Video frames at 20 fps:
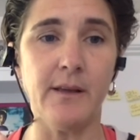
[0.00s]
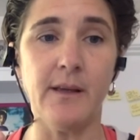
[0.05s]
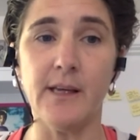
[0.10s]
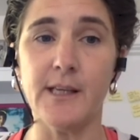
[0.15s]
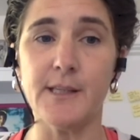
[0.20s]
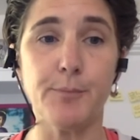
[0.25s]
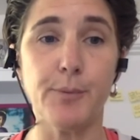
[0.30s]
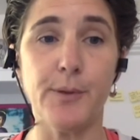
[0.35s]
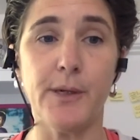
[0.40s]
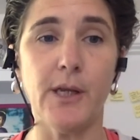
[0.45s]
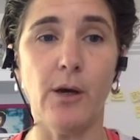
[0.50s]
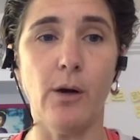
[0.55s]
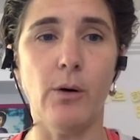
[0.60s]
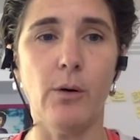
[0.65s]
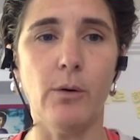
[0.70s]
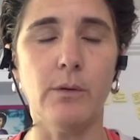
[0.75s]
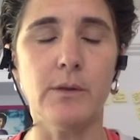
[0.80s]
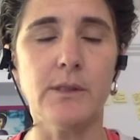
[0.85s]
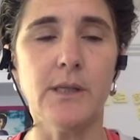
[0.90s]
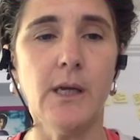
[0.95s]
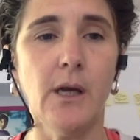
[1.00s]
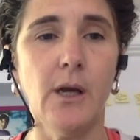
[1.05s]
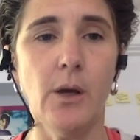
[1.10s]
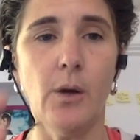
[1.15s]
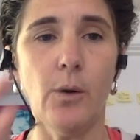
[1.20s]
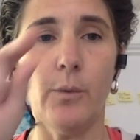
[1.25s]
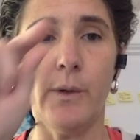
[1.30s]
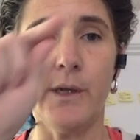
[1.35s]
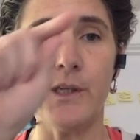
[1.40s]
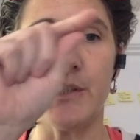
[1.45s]
I think it's pretty old,
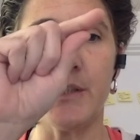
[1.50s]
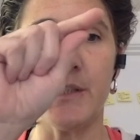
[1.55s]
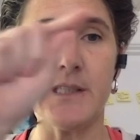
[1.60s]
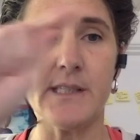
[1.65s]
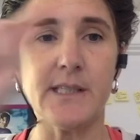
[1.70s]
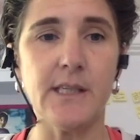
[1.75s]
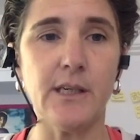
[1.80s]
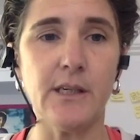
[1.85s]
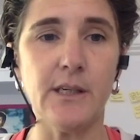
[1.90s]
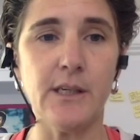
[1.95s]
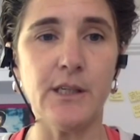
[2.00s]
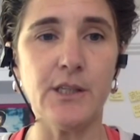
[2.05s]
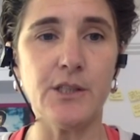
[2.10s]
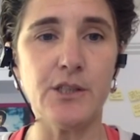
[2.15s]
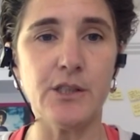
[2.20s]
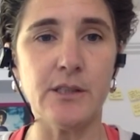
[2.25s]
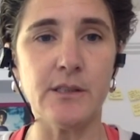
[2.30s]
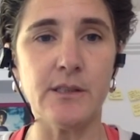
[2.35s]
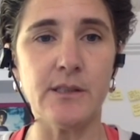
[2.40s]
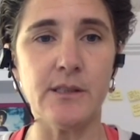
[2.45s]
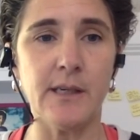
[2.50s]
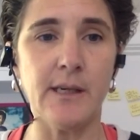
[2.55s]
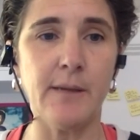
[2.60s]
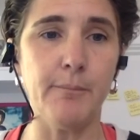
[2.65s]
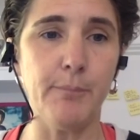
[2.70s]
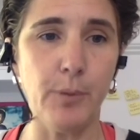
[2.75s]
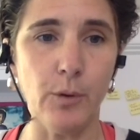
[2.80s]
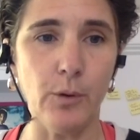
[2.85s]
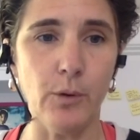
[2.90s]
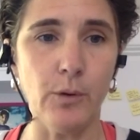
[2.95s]
which is the urgent
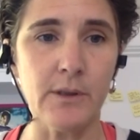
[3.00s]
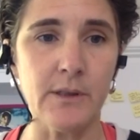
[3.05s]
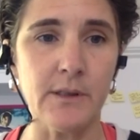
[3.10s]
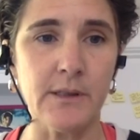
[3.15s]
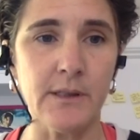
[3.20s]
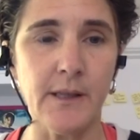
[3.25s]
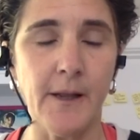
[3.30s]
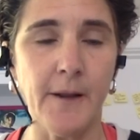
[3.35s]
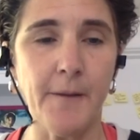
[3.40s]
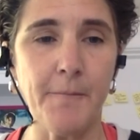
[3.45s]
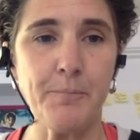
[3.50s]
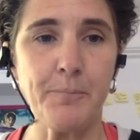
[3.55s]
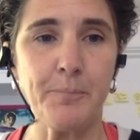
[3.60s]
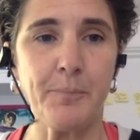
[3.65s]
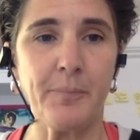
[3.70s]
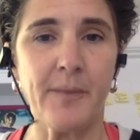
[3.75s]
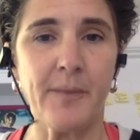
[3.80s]
and important.